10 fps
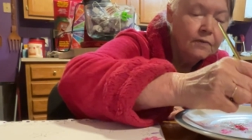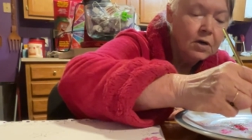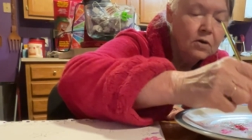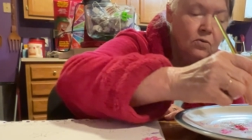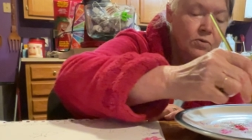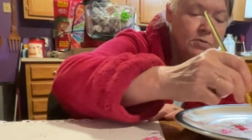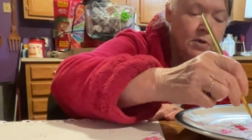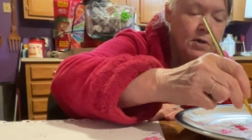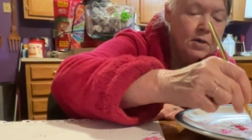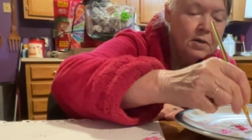folks.
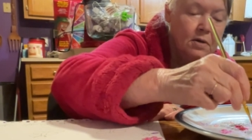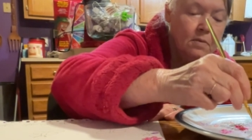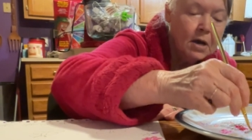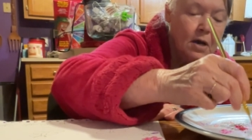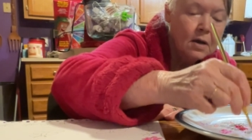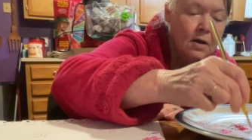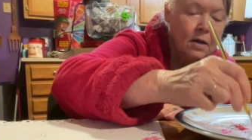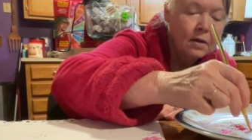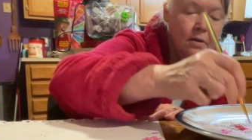Pig in the bag.